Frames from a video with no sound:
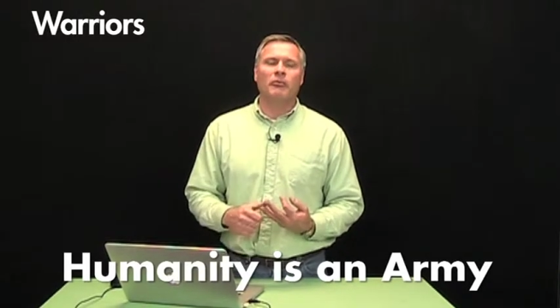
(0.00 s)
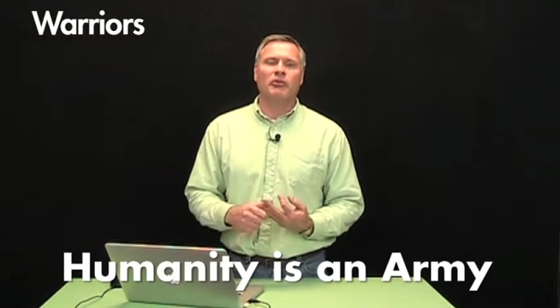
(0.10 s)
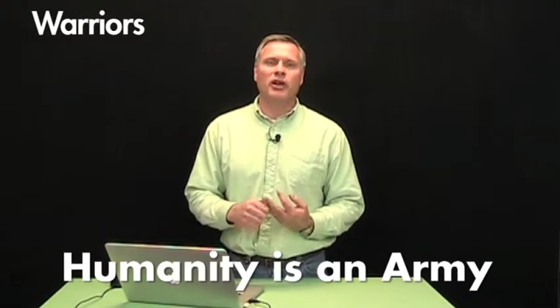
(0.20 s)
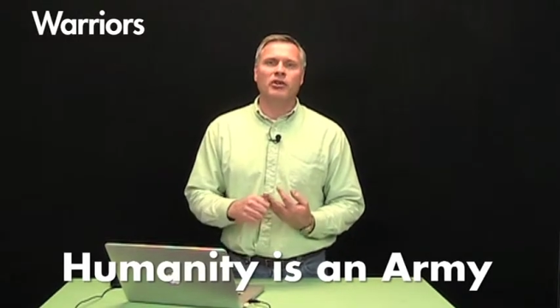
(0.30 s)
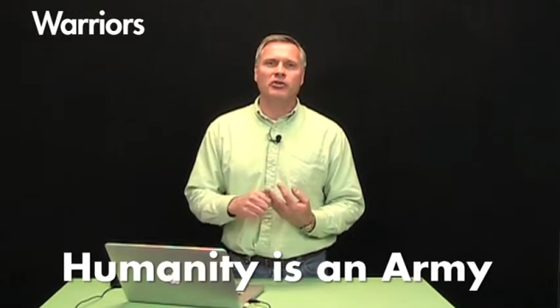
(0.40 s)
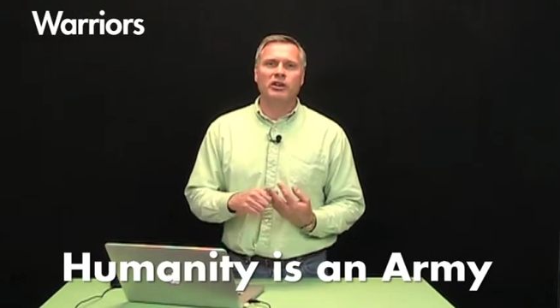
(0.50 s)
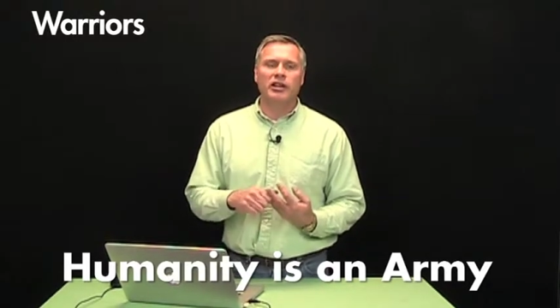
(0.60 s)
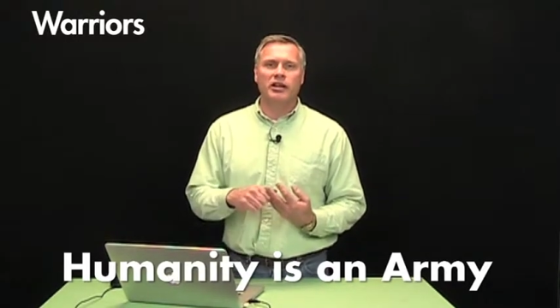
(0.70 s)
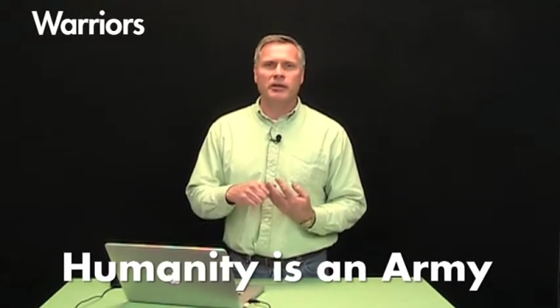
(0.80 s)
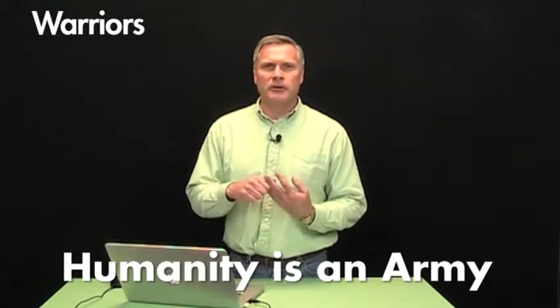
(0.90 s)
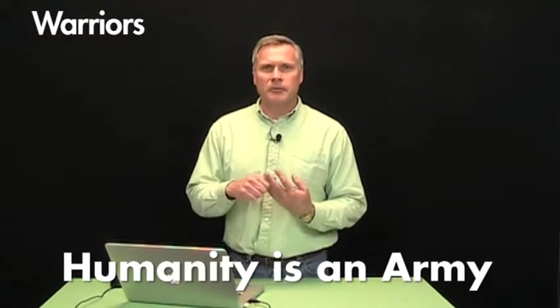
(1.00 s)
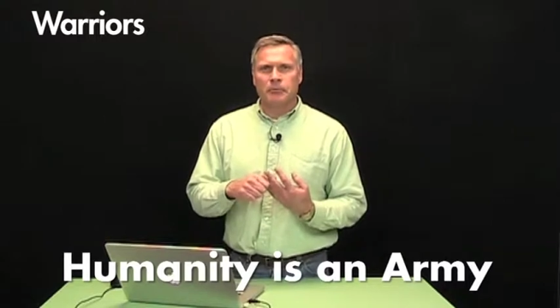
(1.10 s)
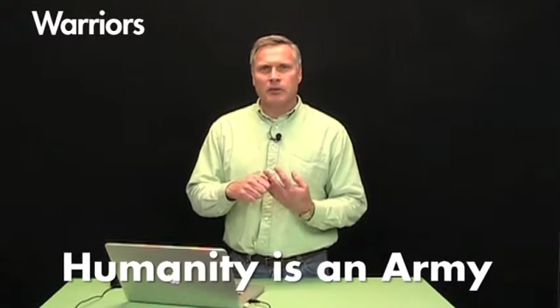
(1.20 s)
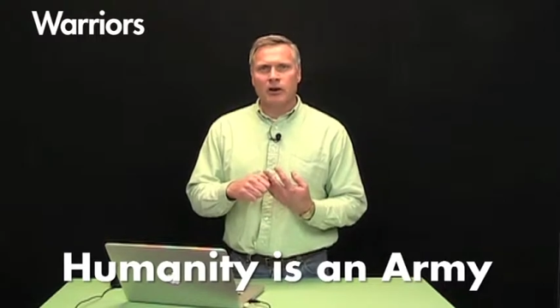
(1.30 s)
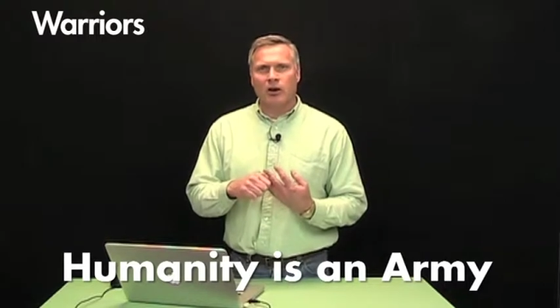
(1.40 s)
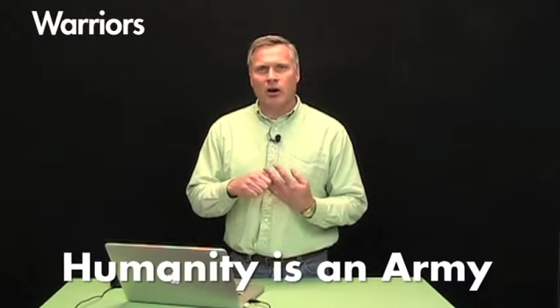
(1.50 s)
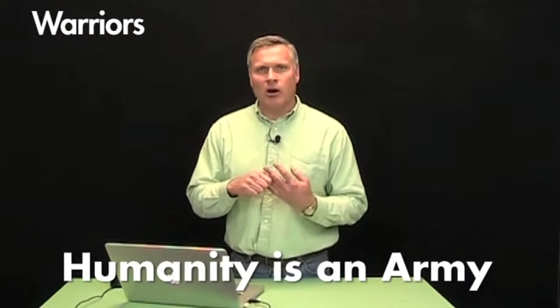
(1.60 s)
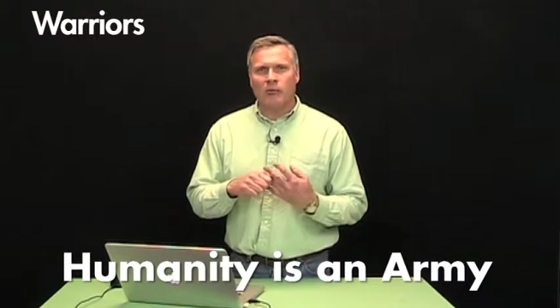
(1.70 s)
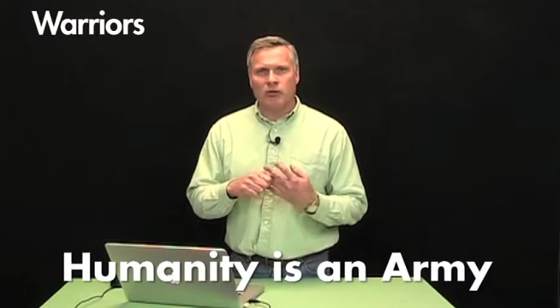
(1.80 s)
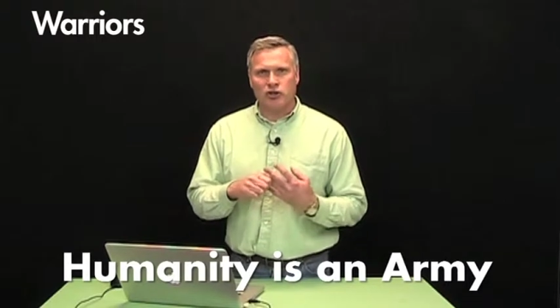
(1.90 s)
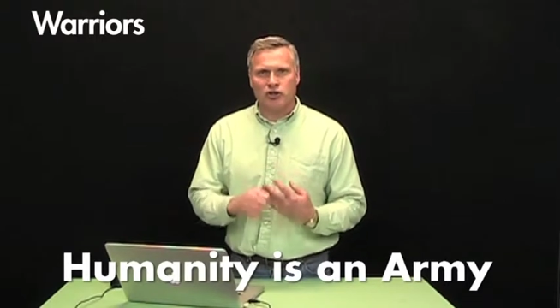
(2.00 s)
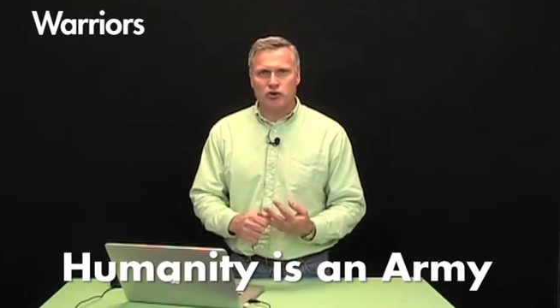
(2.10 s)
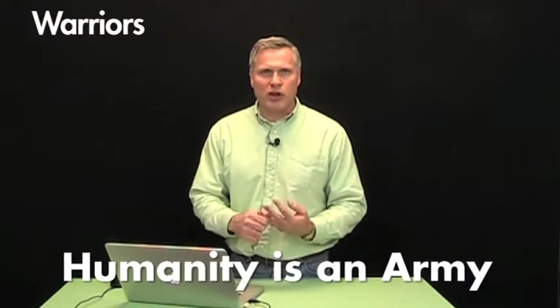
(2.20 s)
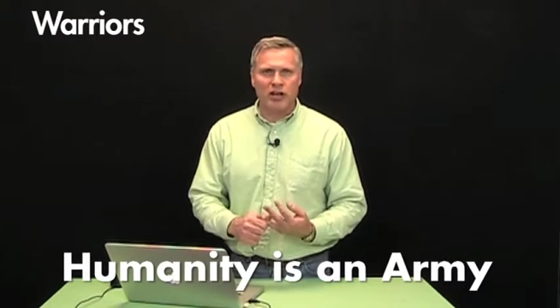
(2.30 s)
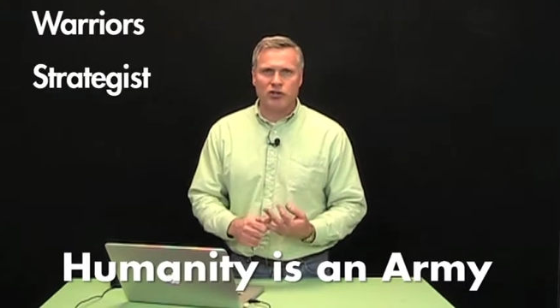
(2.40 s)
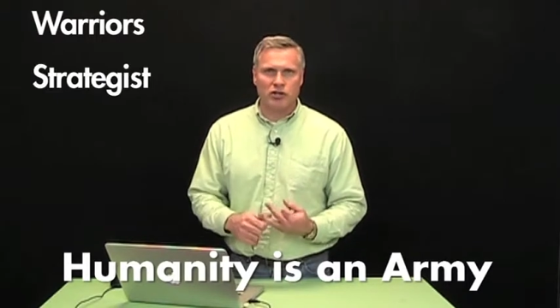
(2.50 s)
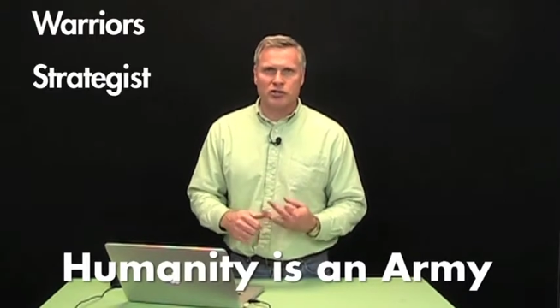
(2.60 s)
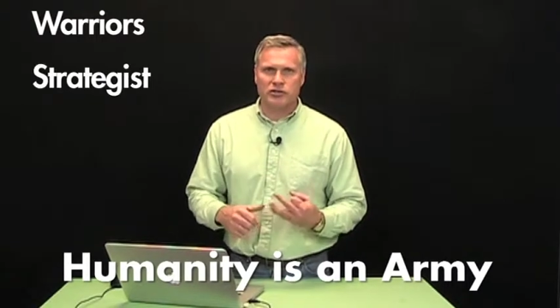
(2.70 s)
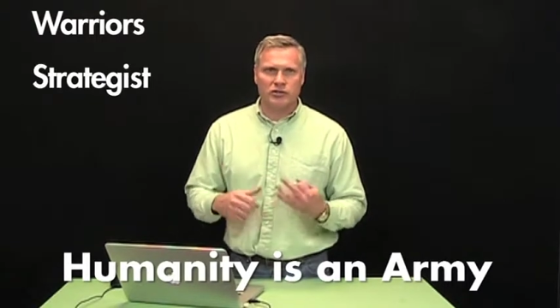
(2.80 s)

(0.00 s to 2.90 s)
Then you need the strategists,